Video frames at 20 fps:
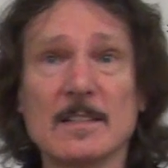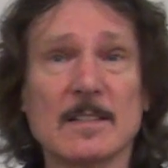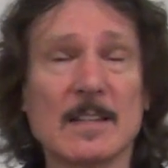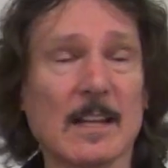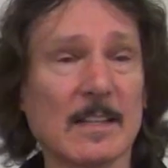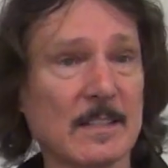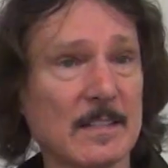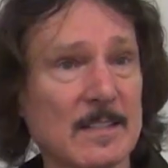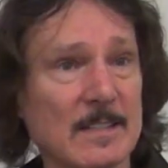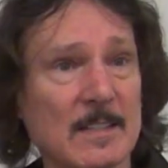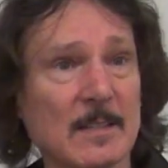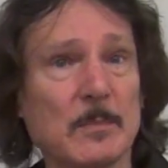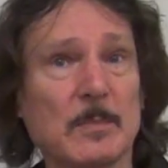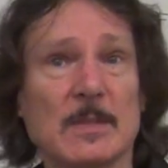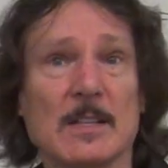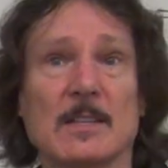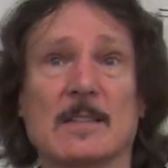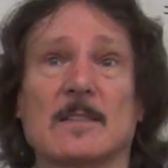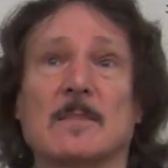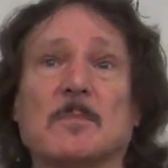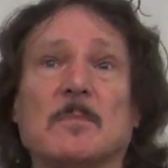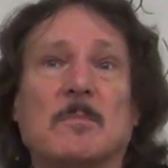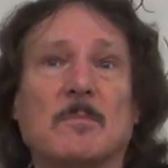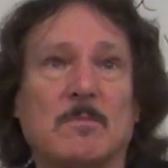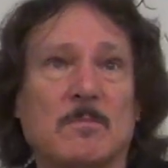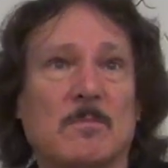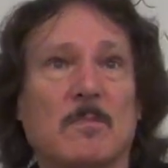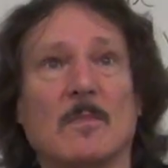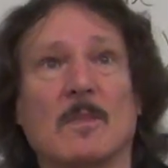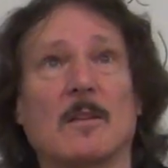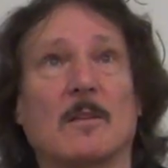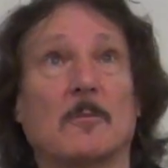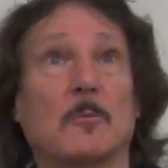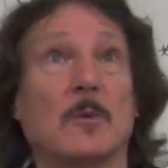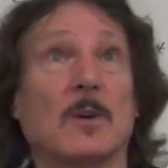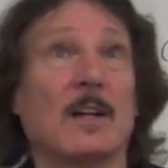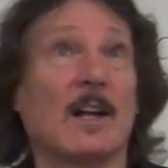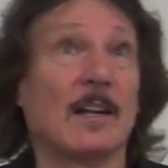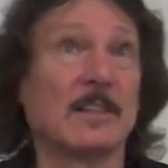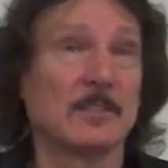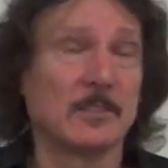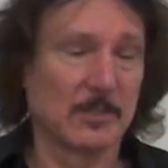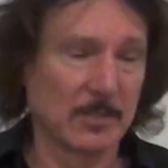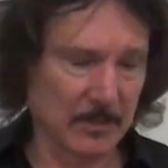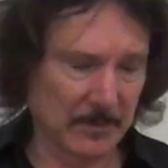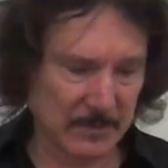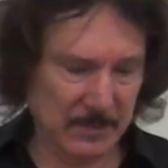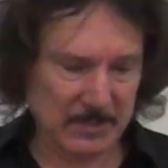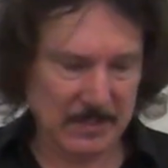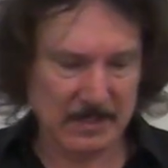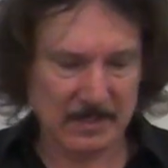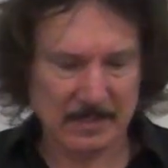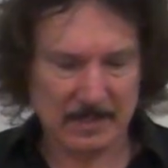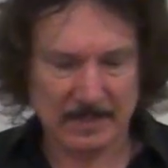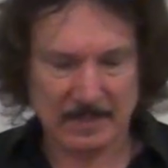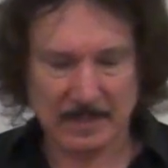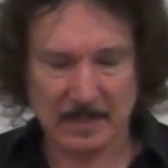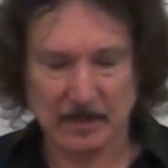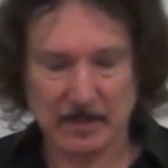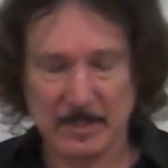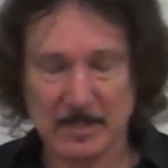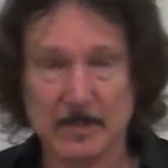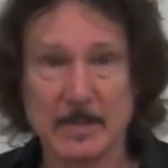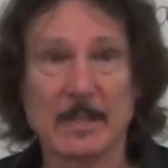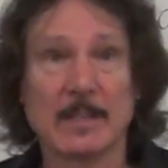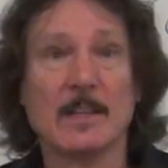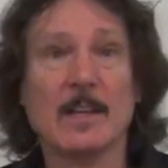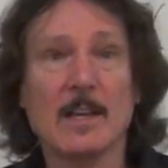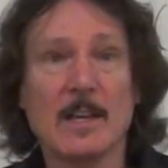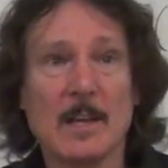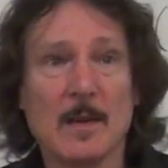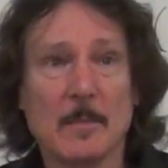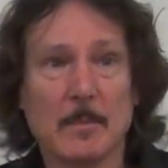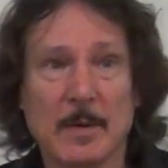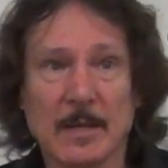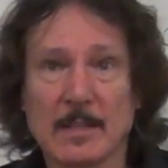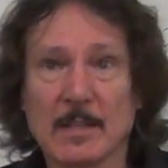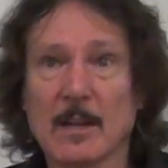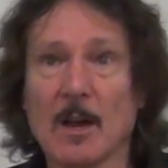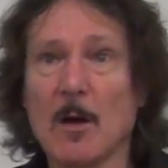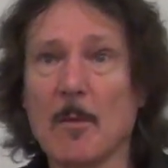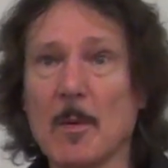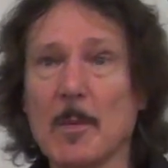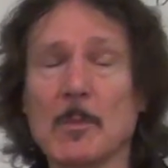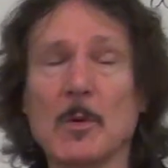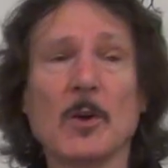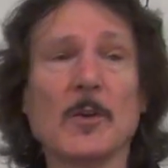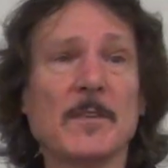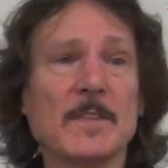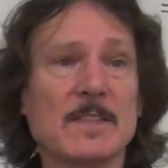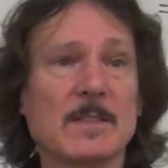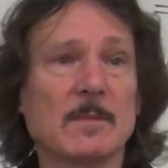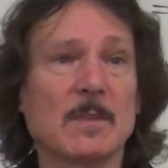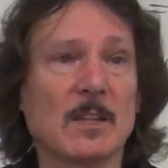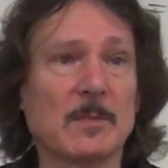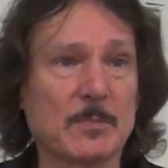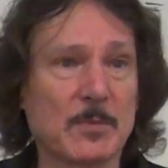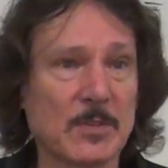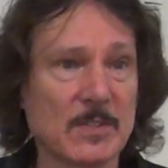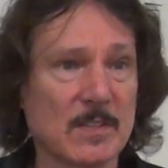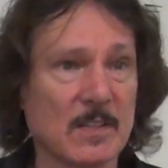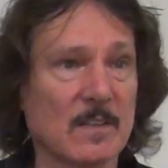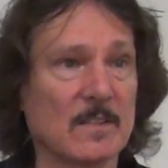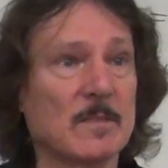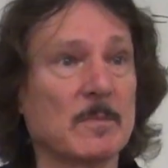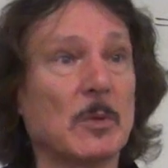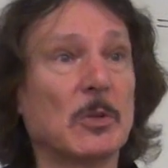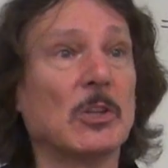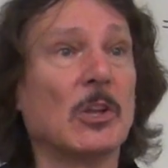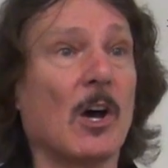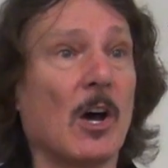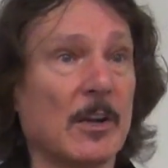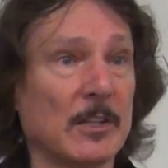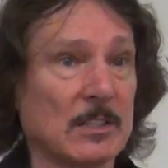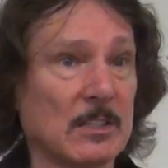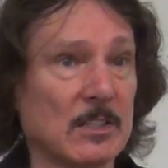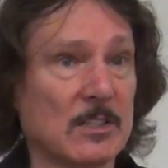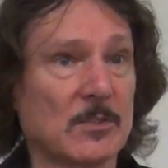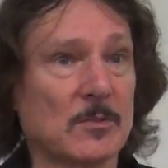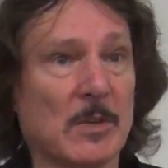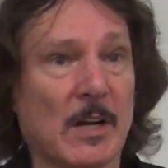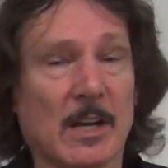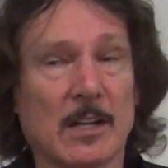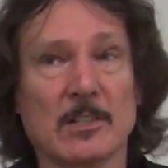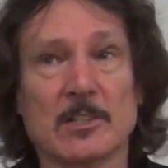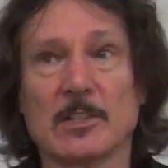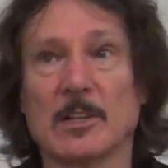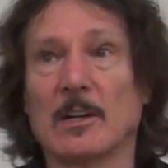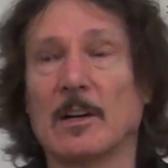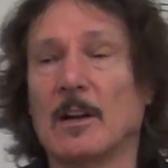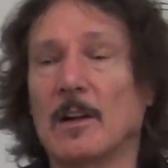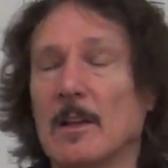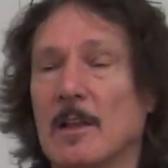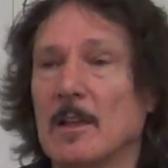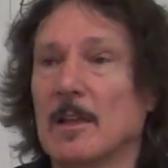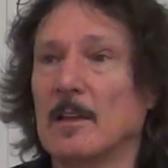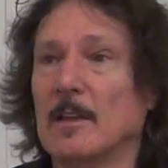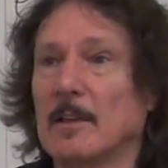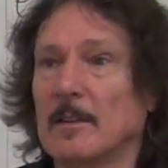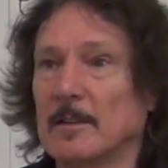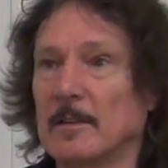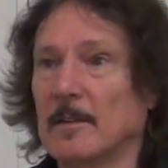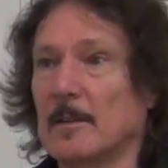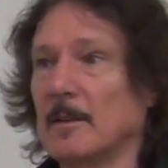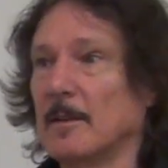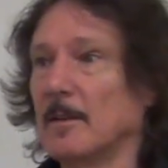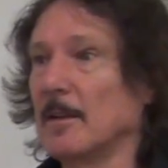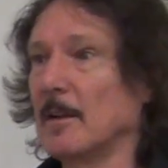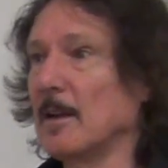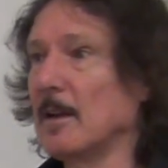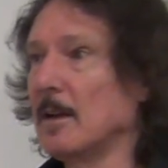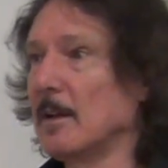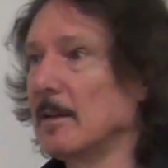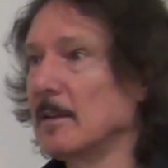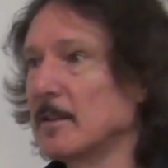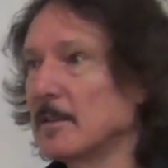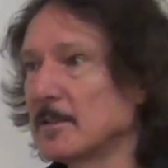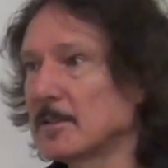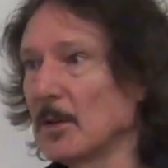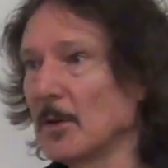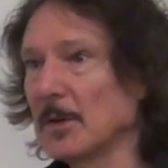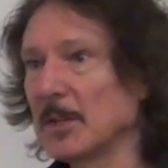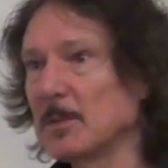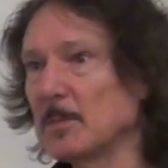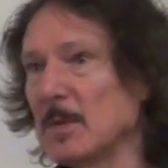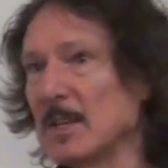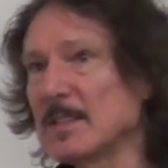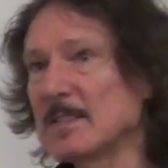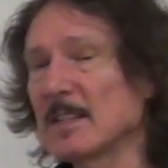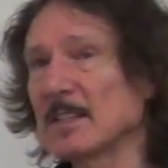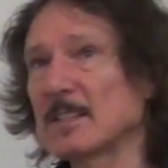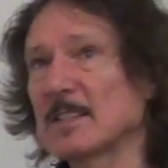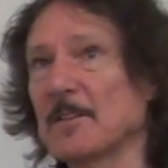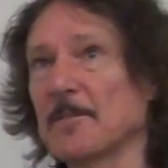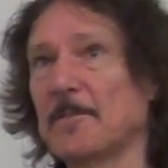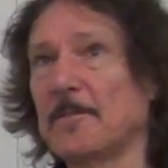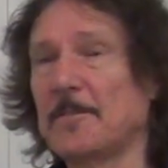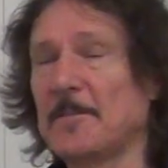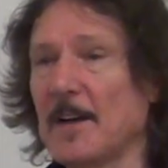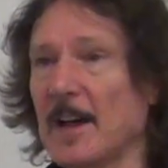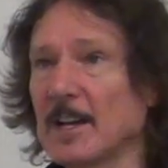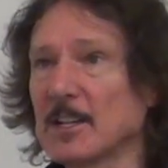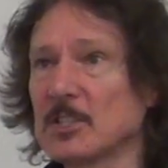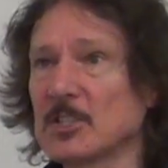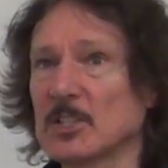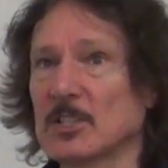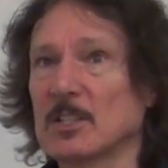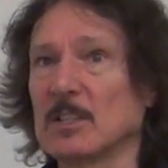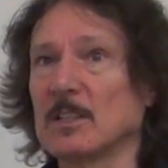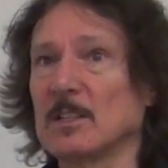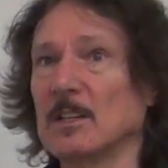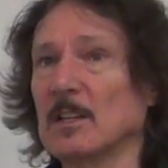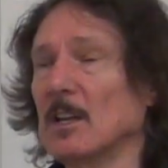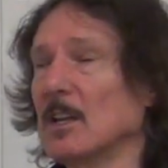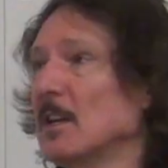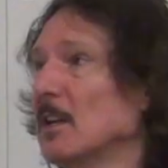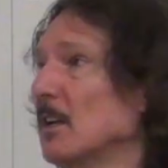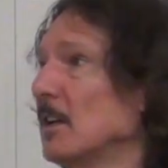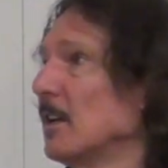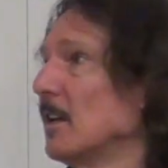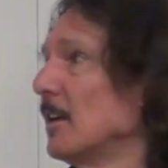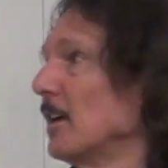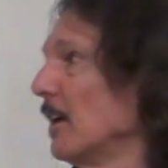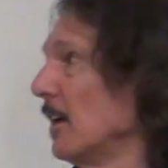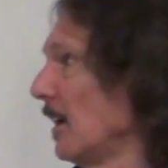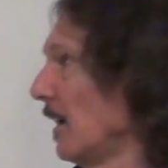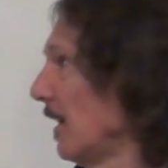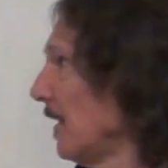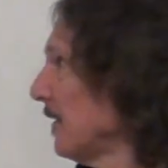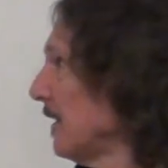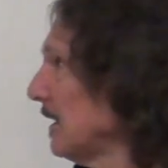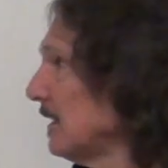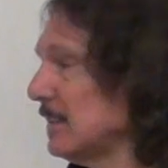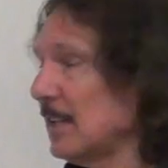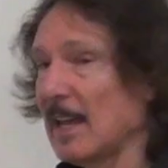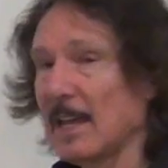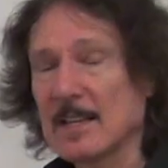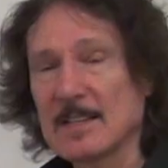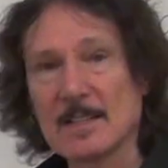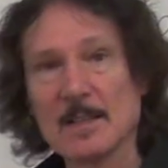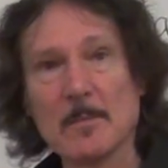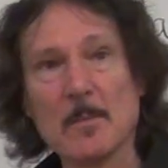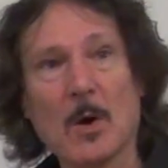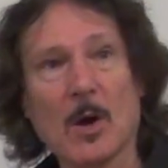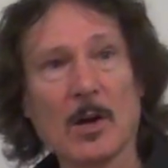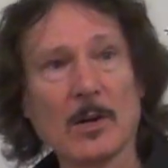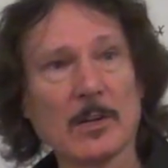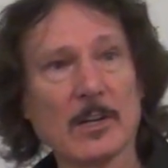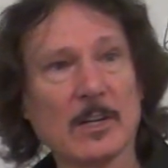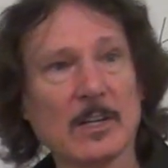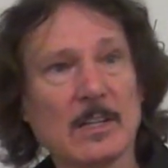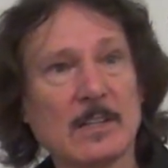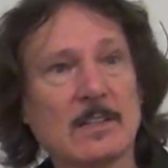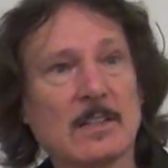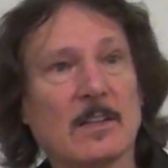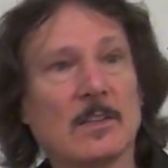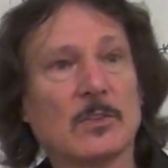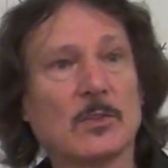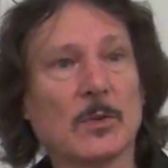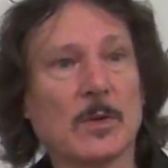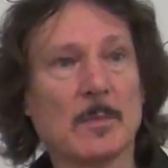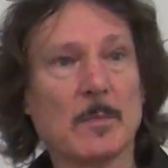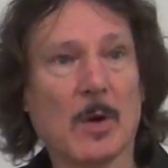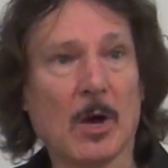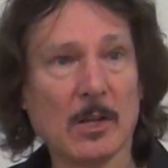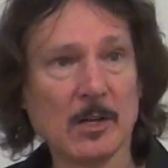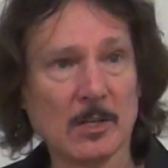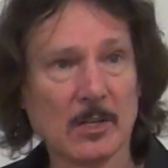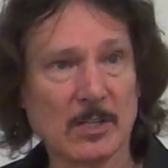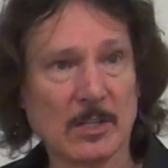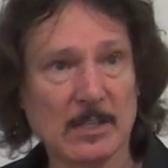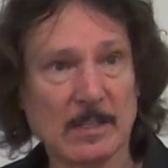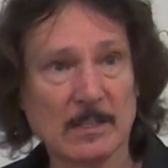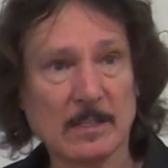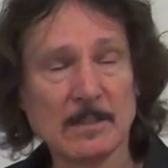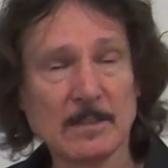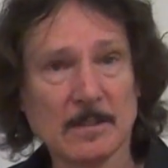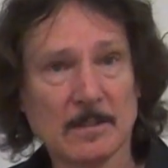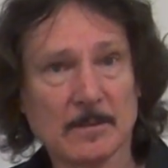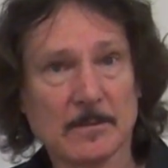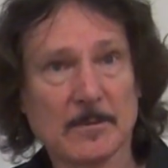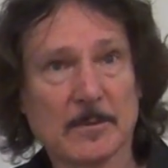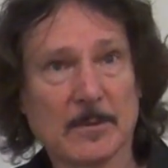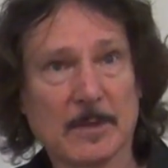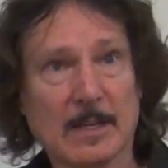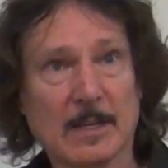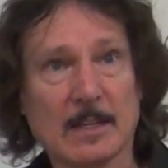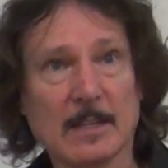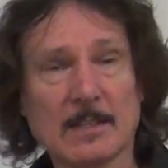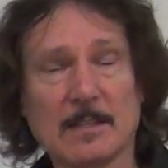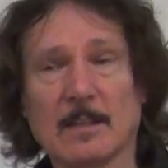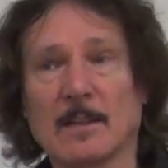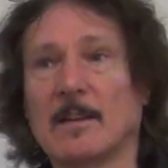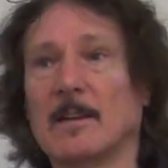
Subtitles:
is like the simplest, well, I don't know if this is the simplest, but a homomorphism that preserves monoidal structure. So it means it's a function that takes a monoid to a monoid, right?